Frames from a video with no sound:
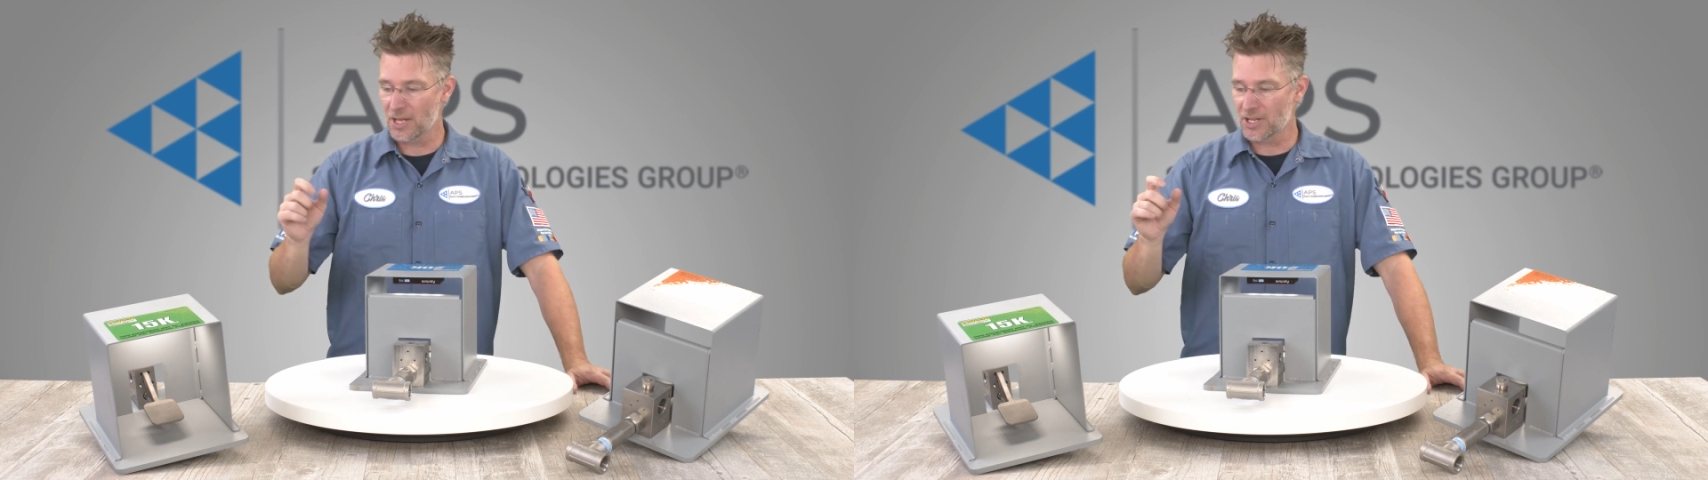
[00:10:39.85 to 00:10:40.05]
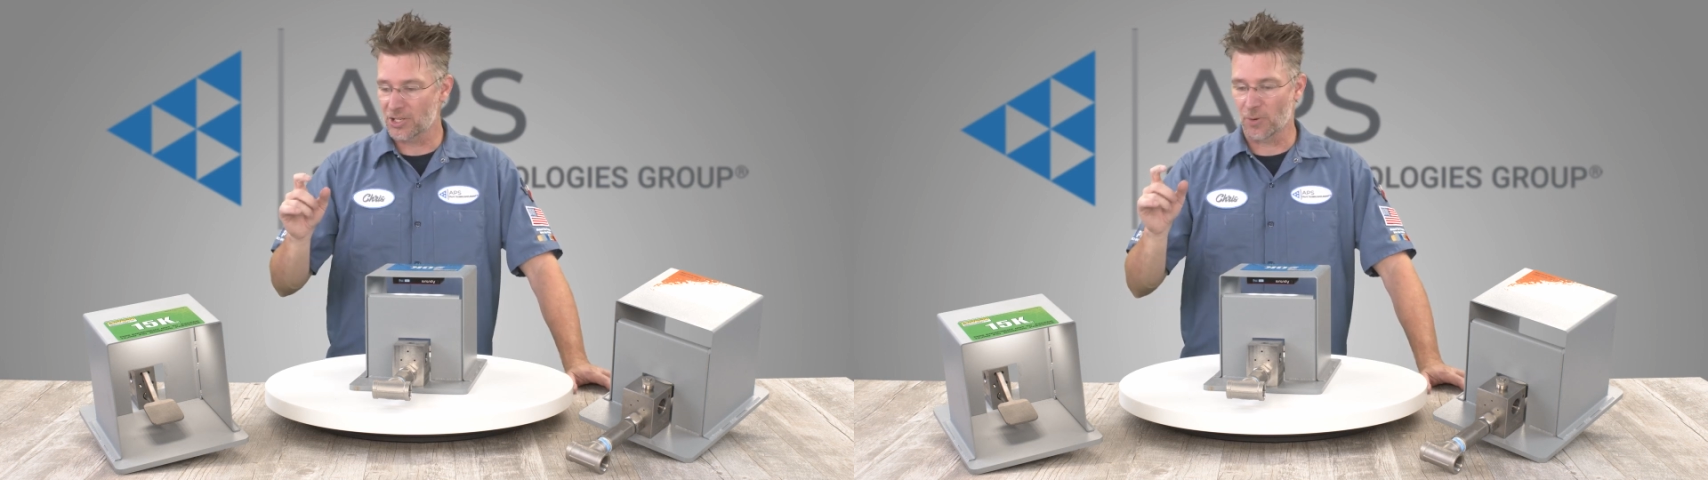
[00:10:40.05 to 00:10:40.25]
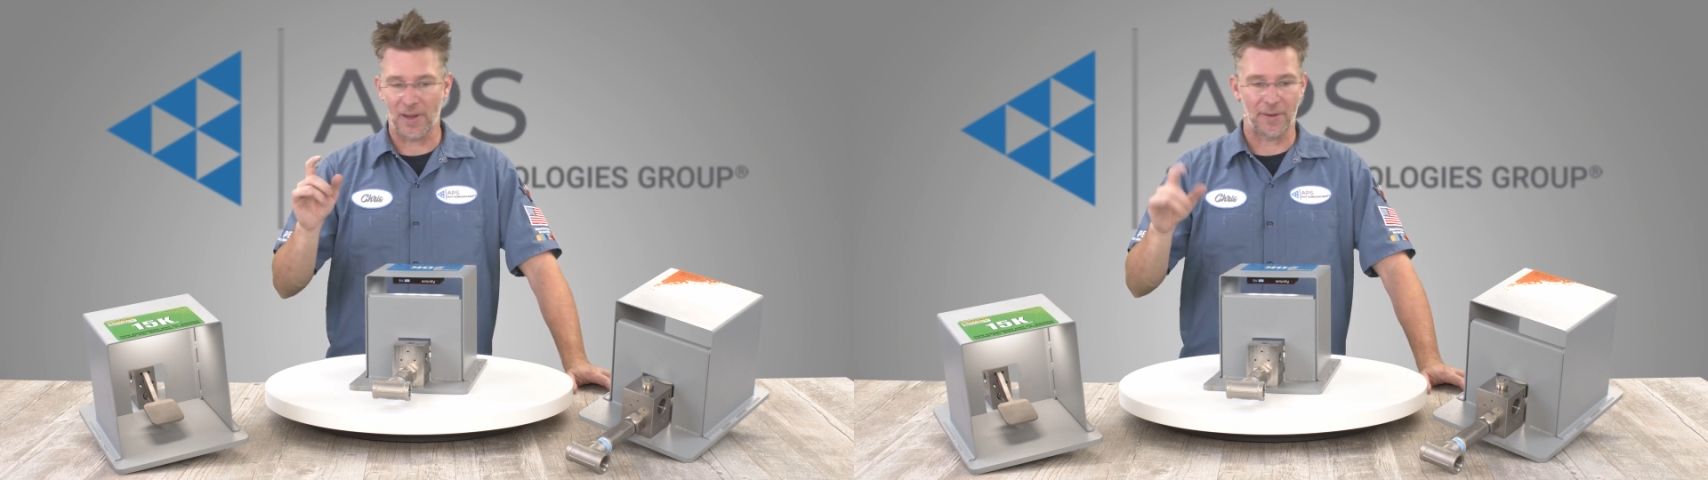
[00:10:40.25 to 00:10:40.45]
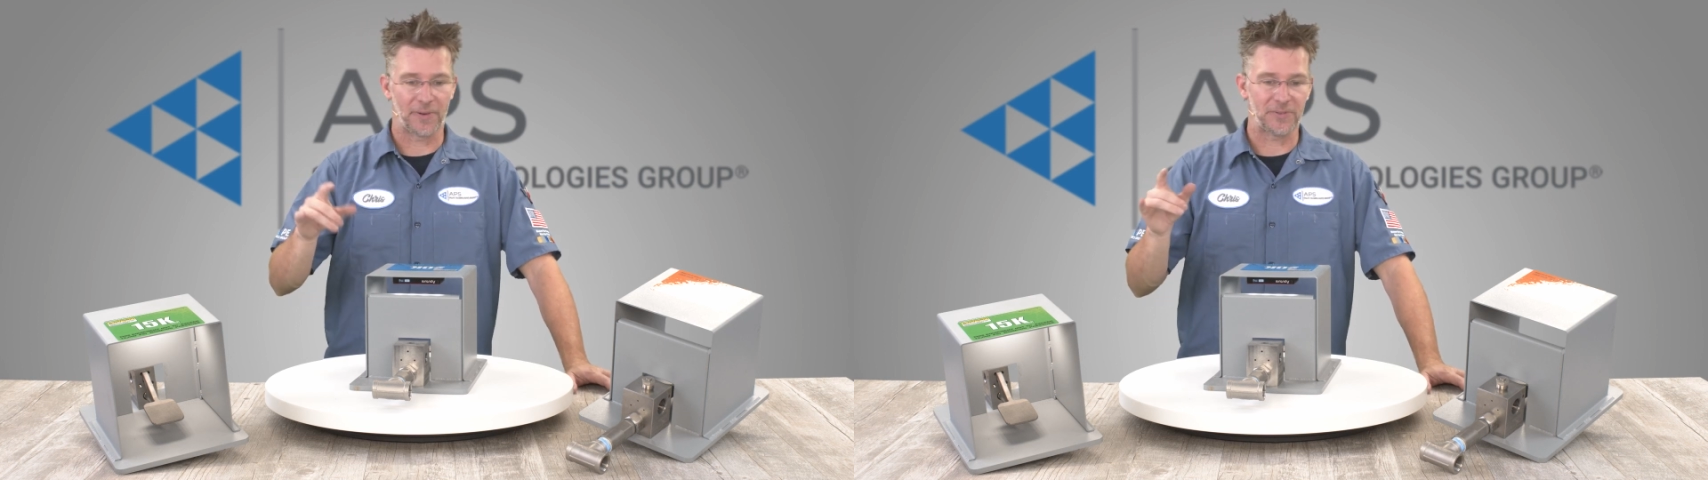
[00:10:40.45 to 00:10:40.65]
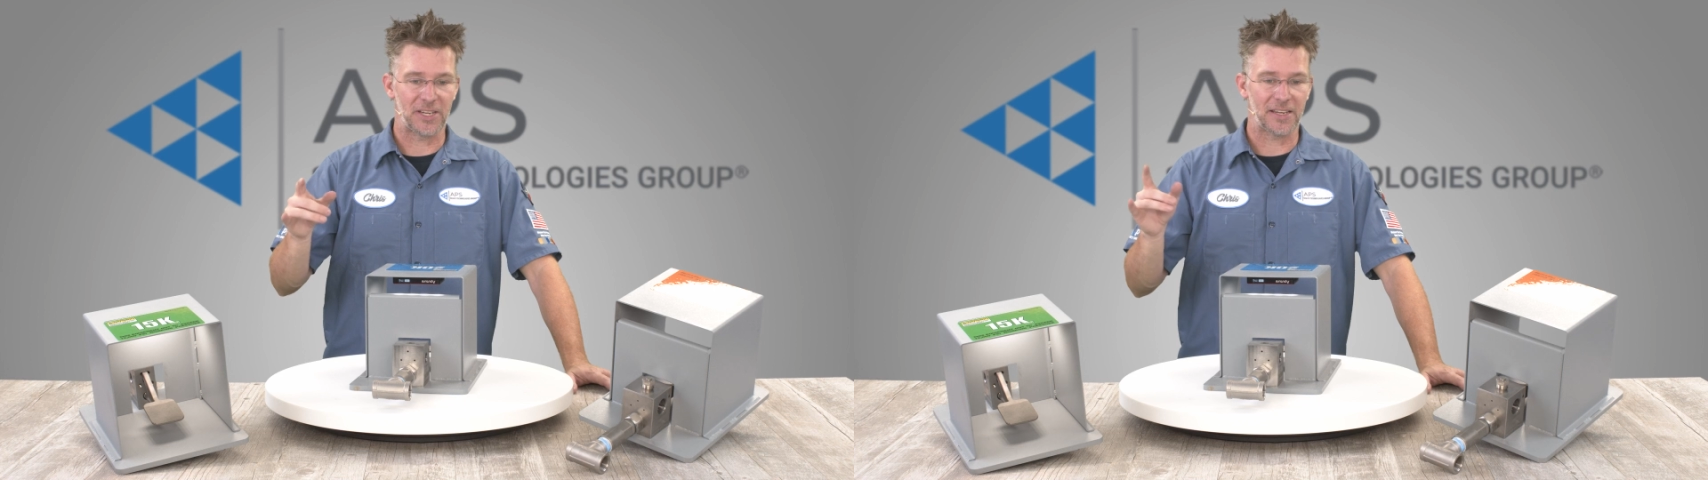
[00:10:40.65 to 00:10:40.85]
So we have
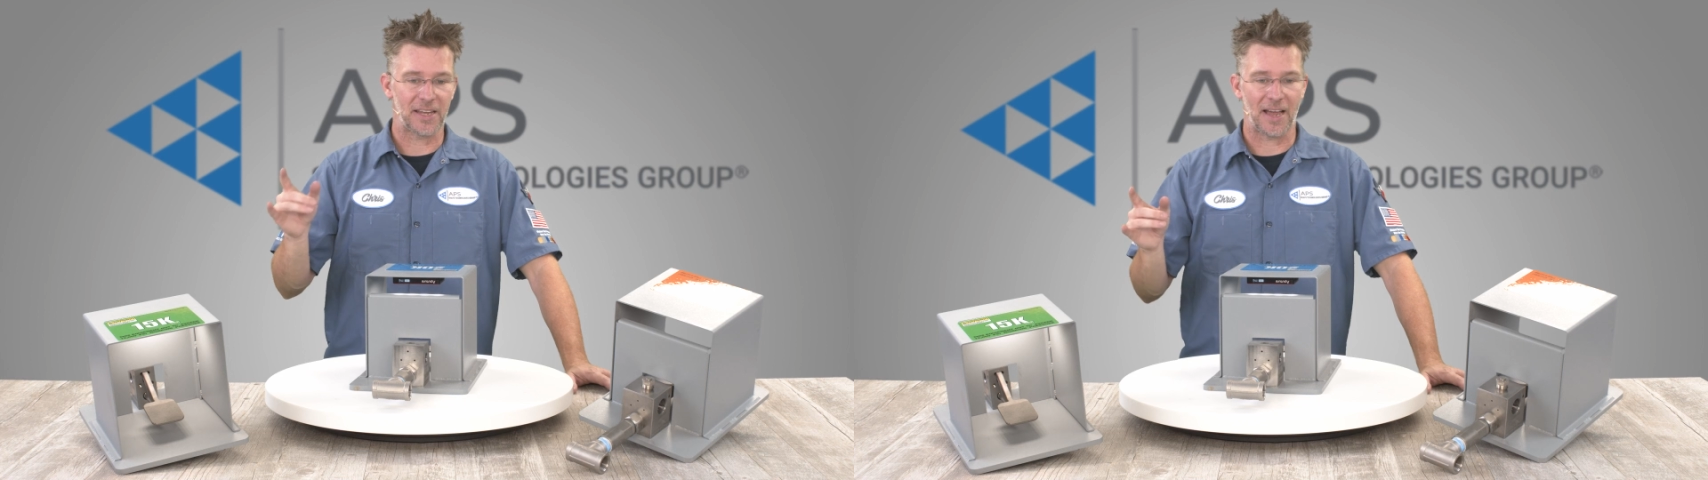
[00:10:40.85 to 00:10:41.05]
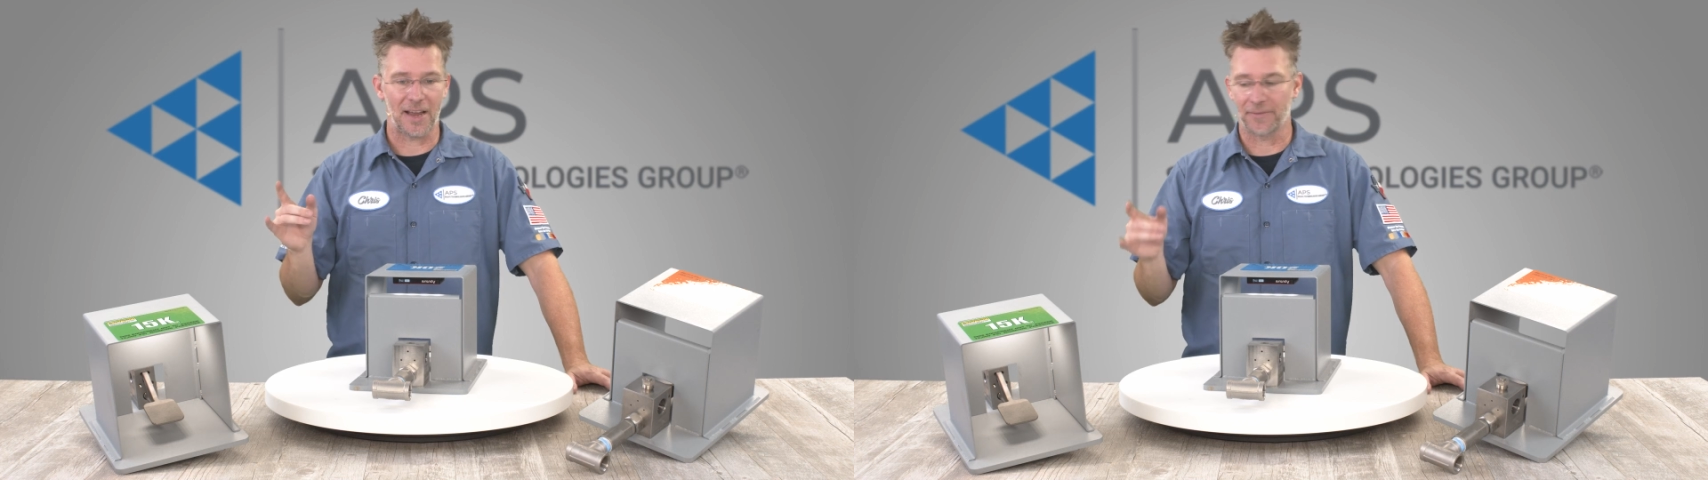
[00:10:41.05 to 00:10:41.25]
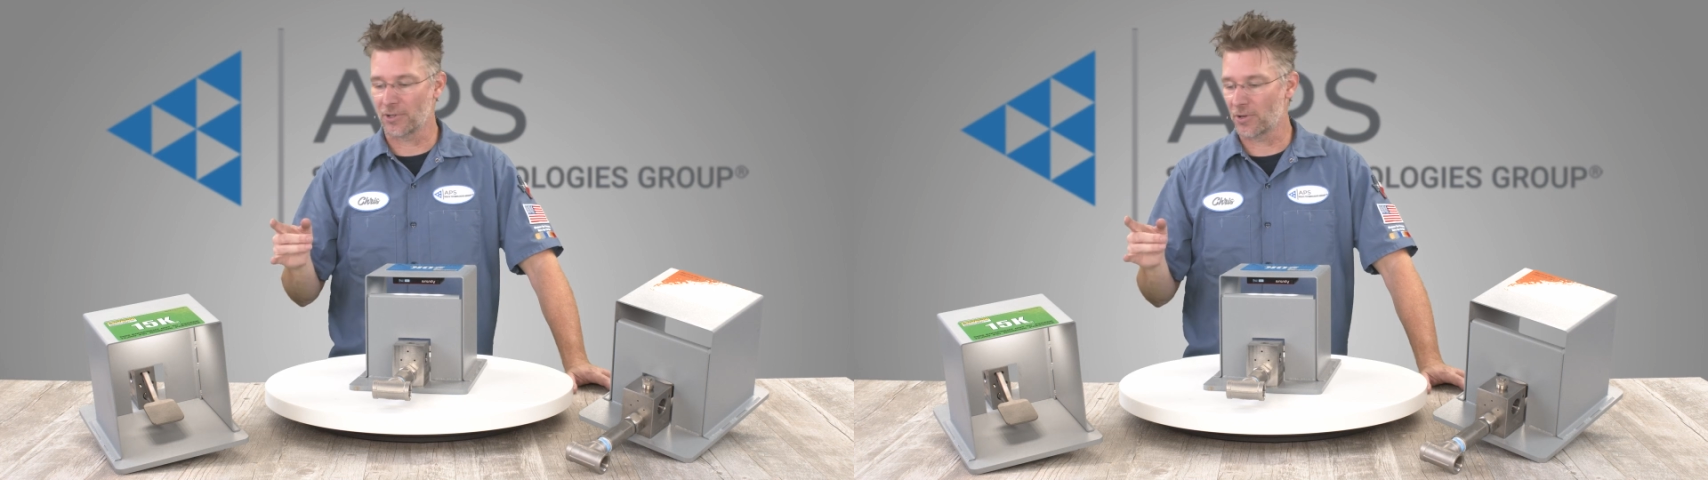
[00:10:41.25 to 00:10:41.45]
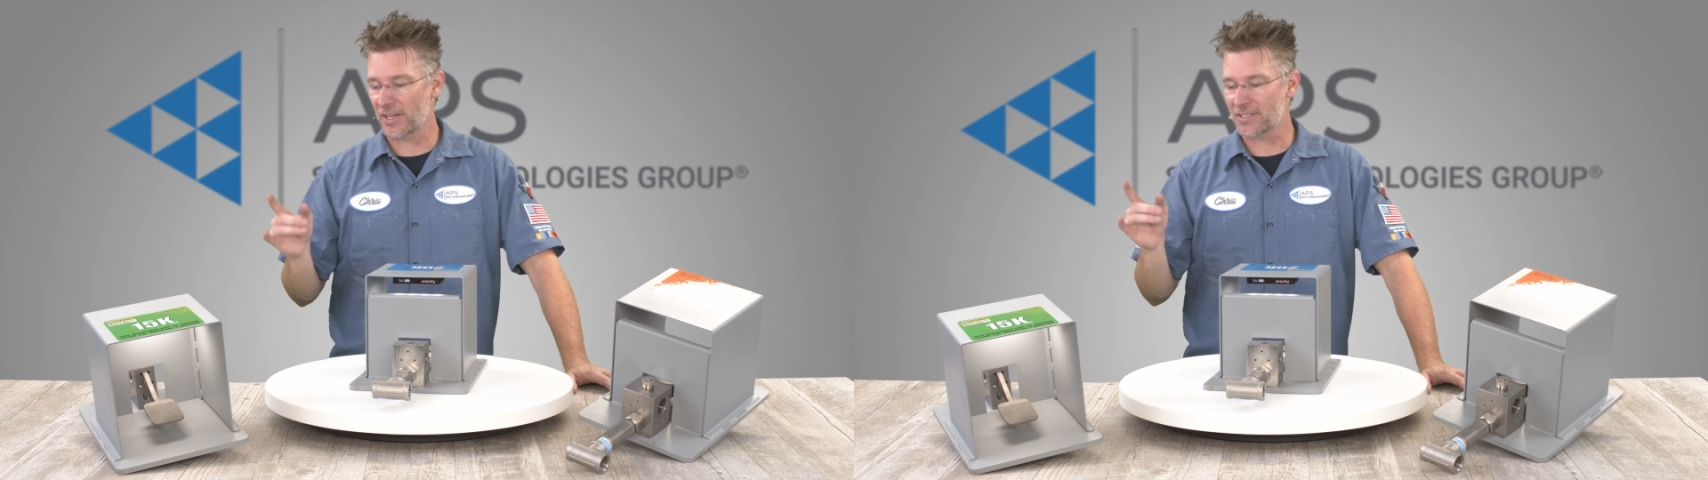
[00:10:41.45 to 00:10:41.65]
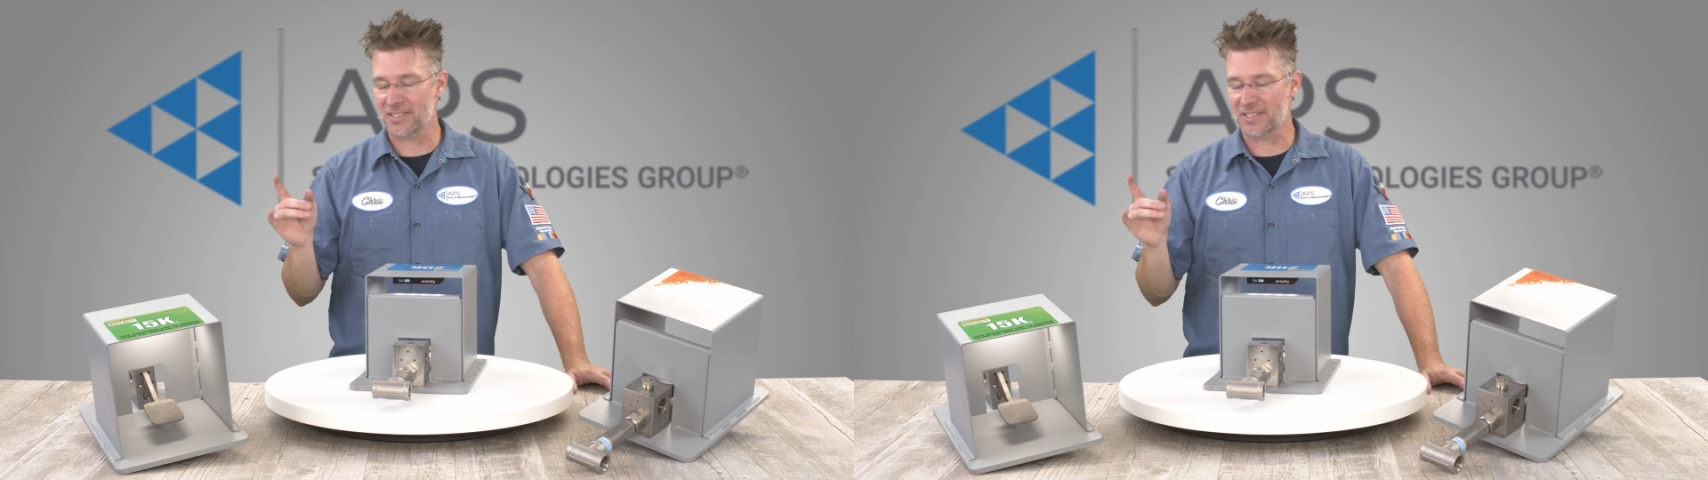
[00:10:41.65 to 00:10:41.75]
15K high flow. That's a